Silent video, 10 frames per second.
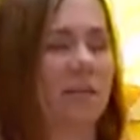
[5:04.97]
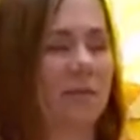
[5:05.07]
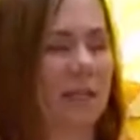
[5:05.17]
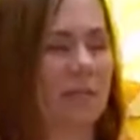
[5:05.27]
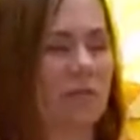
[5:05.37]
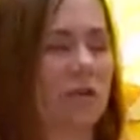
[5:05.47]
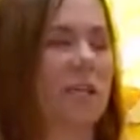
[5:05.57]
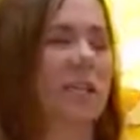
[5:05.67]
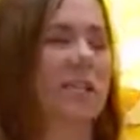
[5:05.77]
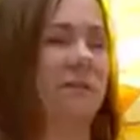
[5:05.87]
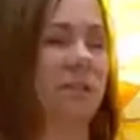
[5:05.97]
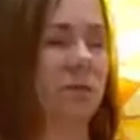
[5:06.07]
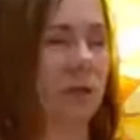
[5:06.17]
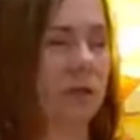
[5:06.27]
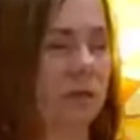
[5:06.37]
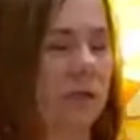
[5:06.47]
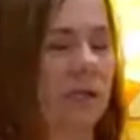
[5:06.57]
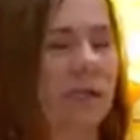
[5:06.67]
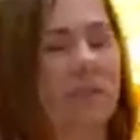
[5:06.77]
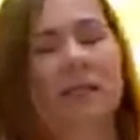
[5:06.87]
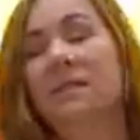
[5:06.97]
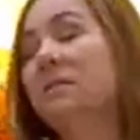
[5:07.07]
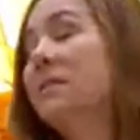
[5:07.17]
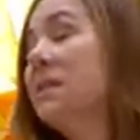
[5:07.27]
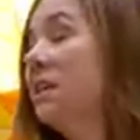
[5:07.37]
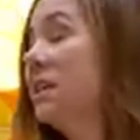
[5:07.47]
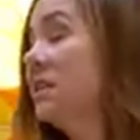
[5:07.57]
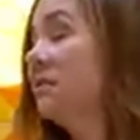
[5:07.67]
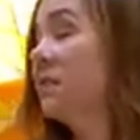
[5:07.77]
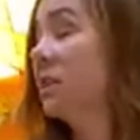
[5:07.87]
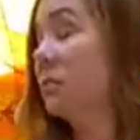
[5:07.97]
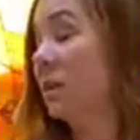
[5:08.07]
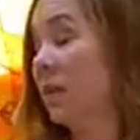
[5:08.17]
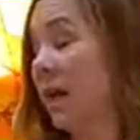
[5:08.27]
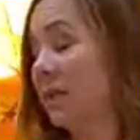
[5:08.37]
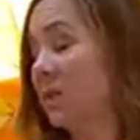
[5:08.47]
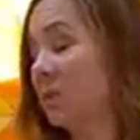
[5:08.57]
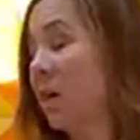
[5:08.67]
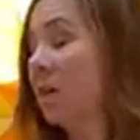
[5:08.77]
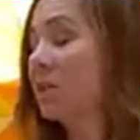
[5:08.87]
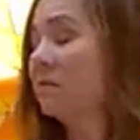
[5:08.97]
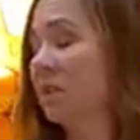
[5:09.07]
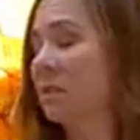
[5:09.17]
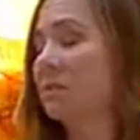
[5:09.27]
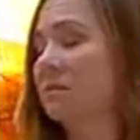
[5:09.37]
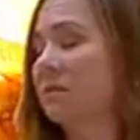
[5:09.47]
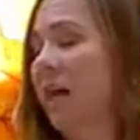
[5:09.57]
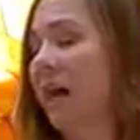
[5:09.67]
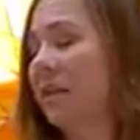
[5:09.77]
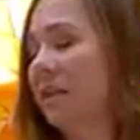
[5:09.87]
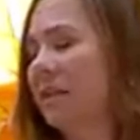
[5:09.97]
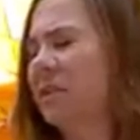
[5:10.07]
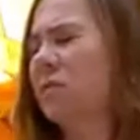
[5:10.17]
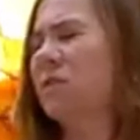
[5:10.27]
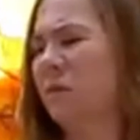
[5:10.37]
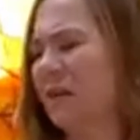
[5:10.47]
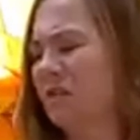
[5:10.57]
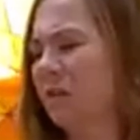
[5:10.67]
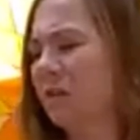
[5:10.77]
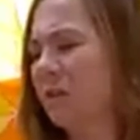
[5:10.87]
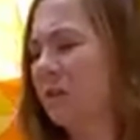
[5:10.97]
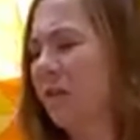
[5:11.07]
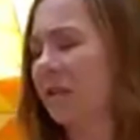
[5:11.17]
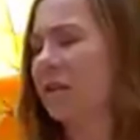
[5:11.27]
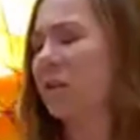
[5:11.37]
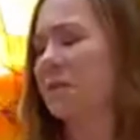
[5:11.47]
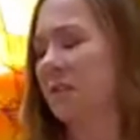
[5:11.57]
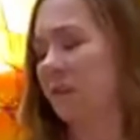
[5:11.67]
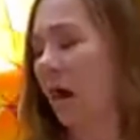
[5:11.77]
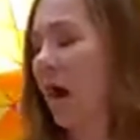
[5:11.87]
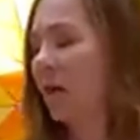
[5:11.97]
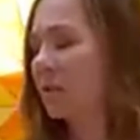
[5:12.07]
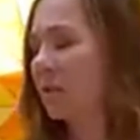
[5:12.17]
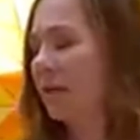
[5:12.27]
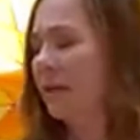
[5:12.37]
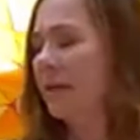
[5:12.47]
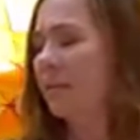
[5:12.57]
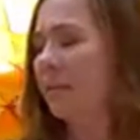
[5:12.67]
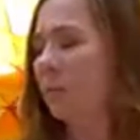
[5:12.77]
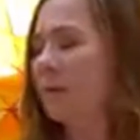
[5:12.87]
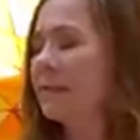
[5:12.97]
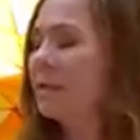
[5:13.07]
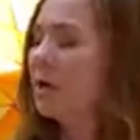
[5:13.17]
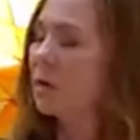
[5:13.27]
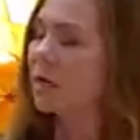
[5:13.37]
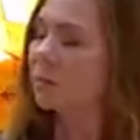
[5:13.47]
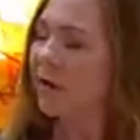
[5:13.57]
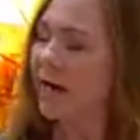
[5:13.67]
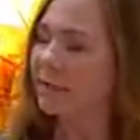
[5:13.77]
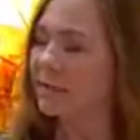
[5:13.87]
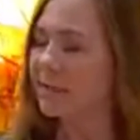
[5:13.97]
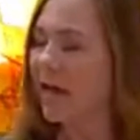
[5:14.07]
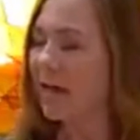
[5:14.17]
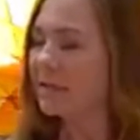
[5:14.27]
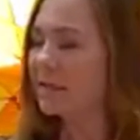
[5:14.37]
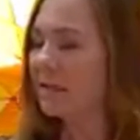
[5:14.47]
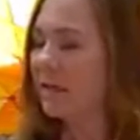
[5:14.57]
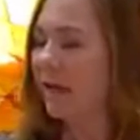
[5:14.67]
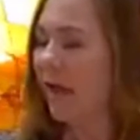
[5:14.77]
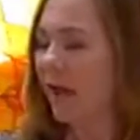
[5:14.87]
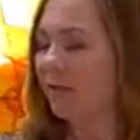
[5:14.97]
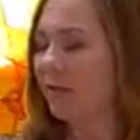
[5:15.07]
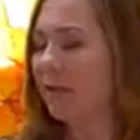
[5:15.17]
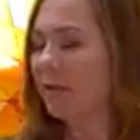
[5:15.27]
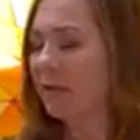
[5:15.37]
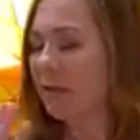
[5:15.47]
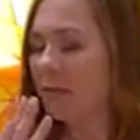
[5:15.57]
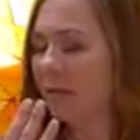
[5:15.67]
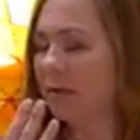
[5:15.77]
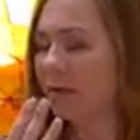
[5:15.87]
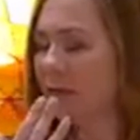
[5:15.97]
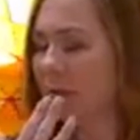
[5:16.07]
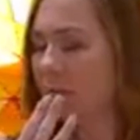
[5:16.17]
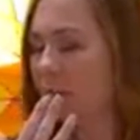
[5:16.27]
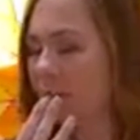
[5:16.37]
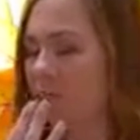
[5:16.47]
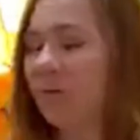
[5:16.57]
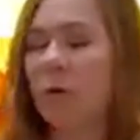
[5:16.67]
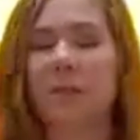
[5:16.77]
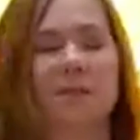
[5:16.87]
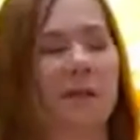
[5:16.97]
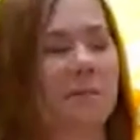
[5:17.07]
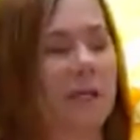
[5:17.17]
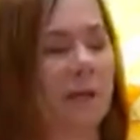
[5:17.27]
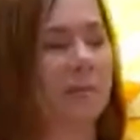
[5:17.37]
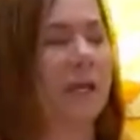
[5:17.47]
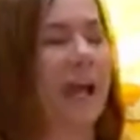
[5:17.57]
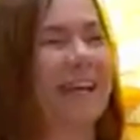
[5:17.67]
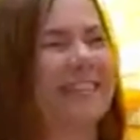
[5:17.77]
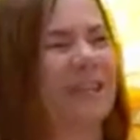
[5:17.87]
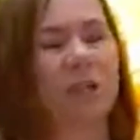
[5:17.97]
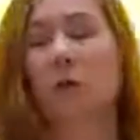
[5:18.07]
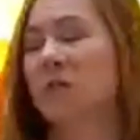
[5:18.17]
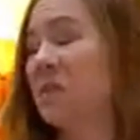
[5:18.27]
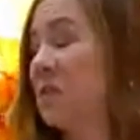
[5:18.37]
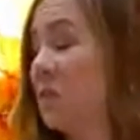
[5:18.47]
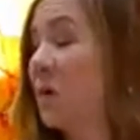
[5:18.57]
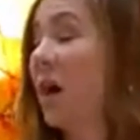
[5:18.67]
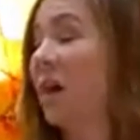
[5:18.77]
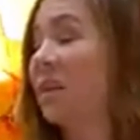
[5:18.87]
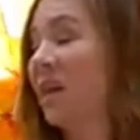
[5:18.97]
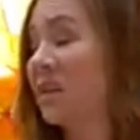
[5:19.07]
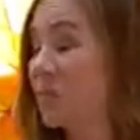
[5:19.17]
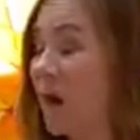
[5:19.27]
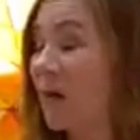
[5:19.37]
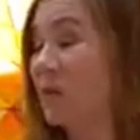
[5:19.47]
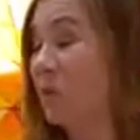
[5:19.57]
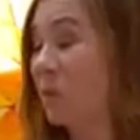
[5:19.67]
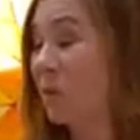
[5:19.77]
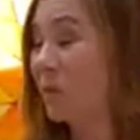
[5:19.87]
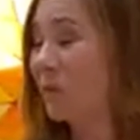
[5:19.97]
being more individual, because there is an individualized part of you that is so special and close to God. And we see yogic practice as having the focus on becoming as close to God as possible.